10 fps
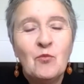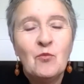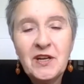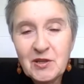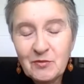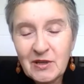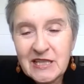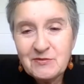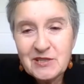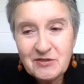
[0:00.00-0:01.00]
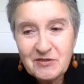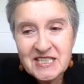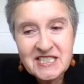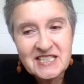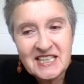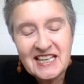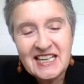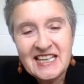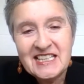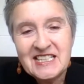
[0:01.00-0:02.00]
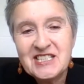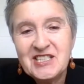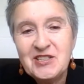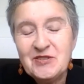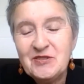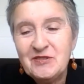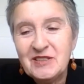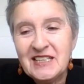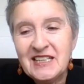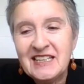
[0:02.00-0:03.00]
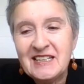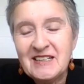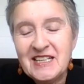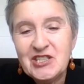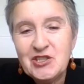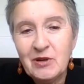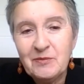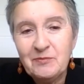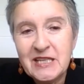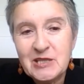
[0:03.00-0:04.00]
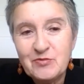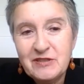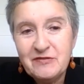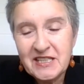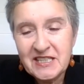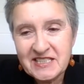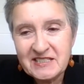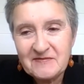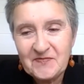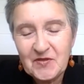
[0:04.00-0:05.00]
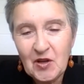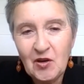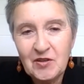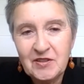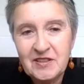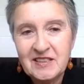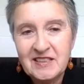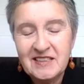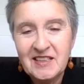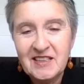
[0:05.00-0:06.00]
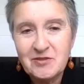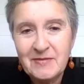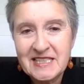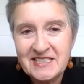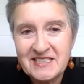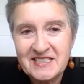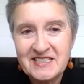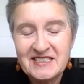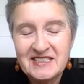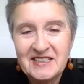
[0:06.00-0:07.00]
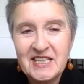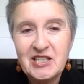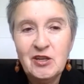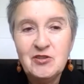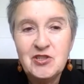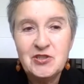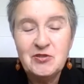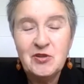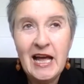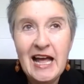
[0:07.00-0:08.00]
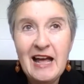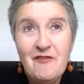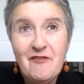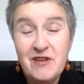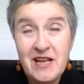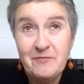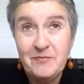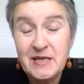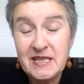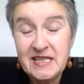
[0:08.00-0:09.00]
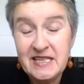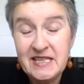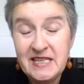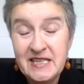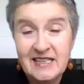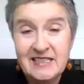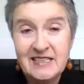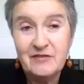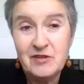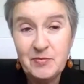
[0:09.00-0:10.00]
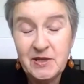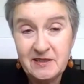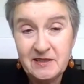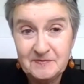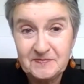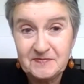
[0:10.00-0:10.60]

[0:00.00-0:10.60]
One of the ways we do this is to issue one-page briefings on urgent matters. They go to every MP and every peer.